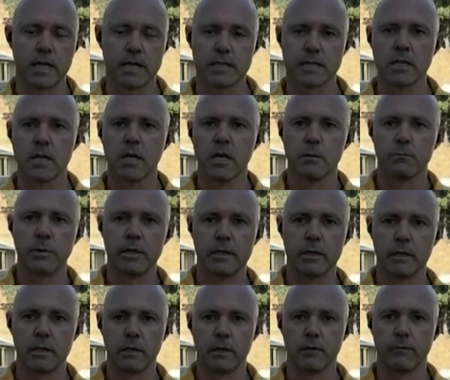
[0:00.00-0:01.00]
That's
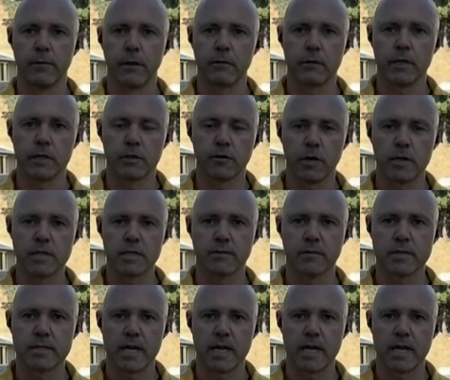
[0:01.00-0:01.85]
being a, a very aggressive